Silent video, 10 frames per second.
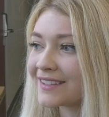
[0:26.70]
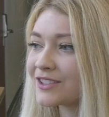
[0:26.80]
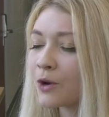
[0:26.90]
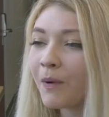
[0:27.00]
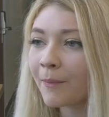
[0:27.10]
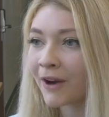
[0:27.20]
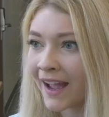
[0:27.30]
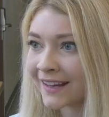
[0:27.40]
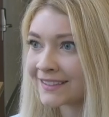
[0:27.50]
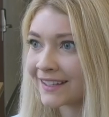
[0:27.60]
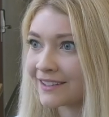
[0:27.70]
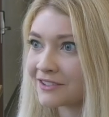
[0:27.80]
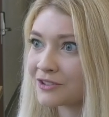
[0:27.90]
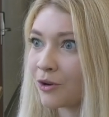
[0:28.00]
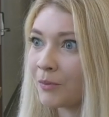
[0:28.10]
soap opera acting is
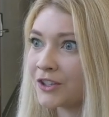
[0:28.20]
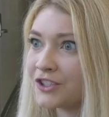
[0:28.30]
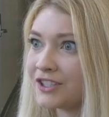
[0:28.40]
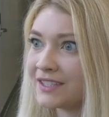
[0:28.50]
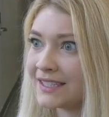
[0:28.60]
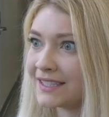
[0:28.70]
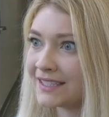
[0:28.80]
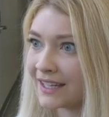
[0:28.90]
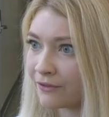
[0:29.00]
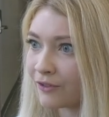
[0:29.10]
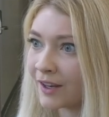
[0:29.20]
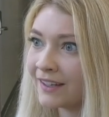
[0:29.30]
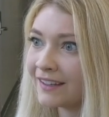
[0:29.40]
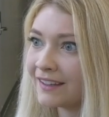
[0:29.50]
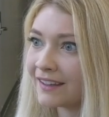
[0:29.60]
so much
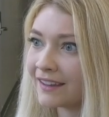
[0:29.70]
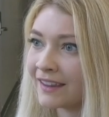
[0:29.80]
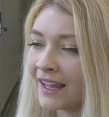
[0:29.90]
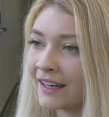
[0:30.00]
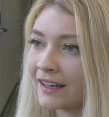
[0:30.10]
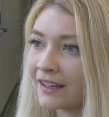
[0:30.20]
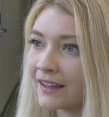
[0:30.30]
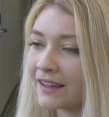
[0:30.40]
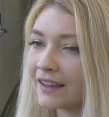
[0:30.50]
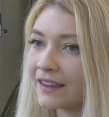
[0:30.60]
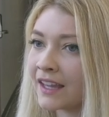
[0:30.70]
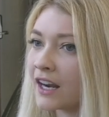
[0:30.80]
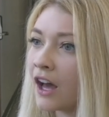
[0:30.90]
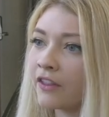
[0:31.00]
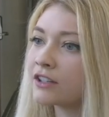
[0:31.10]
different than
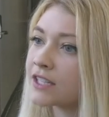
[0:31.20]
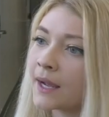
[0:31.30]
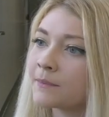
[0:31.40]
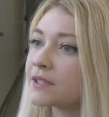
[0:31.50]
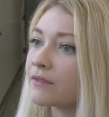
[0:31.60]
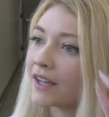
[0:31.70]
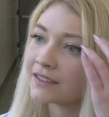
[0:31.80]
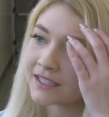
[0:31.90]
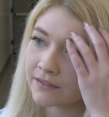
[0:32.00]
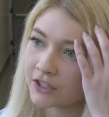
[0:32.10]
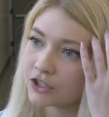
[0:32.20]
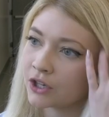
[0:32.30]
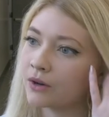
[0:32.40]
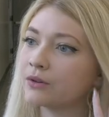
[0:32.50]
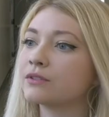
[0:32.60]
than other types of like TV
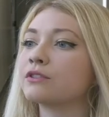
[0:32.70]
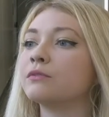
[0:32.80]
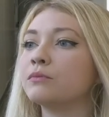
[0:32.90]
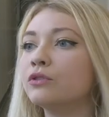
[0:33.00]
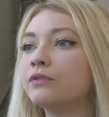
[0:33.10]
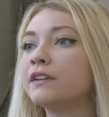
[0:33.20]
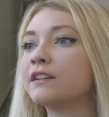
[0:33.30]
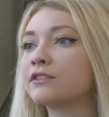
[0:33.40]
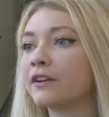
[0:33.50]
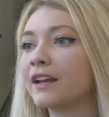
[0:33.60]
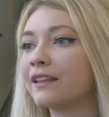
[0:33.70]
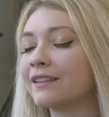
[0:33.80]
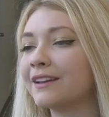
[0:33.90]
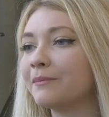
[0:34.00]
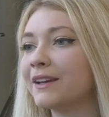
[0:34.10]
shows or movies or
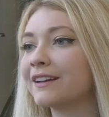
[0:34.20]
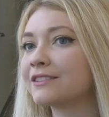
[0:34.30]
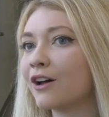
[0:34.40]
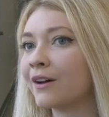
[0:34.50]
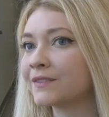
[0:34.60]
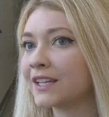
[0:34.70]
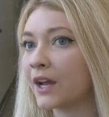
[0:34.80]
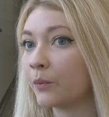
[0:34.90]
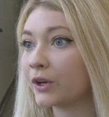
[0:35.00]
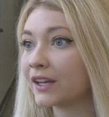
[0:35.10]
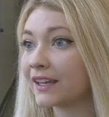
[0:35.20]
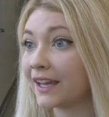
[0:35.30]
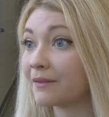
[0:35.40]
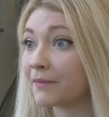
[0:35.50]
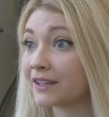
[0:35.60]
anything because often I wouldn't
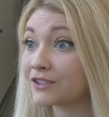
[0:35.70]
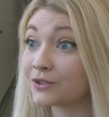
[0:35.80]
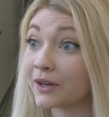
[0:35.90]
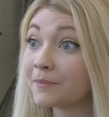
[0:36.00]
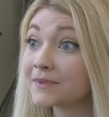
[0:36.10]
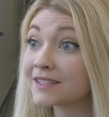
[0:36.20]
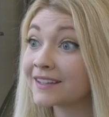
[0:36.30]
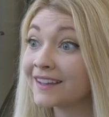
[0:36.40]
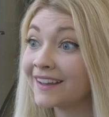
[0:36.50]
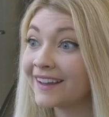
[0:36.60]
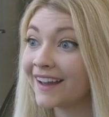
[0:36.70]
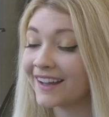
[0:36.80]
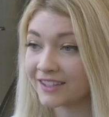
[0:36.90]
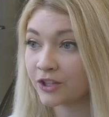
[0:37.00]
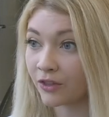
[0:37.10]
get my script
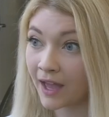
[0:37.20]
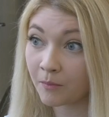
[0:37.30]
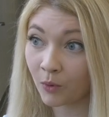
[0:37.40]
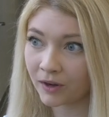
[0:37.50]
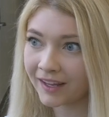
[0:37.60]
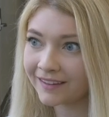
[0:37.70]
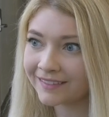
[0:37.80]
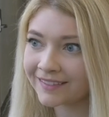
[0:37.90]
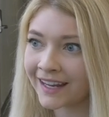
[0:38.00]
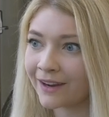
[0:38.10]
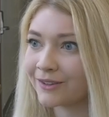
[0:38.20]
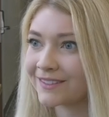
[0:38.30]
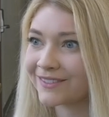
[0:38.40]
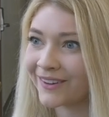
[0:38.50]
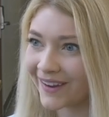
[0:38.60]
until that morning that I
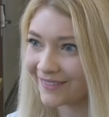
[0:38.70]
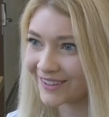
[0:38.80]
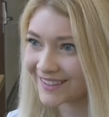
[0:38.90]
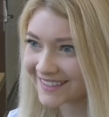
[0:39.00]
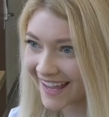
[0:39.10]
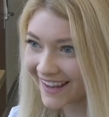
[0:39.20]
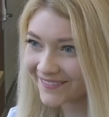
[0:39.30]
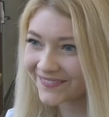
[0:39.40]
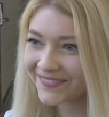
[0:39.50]
arrived on set.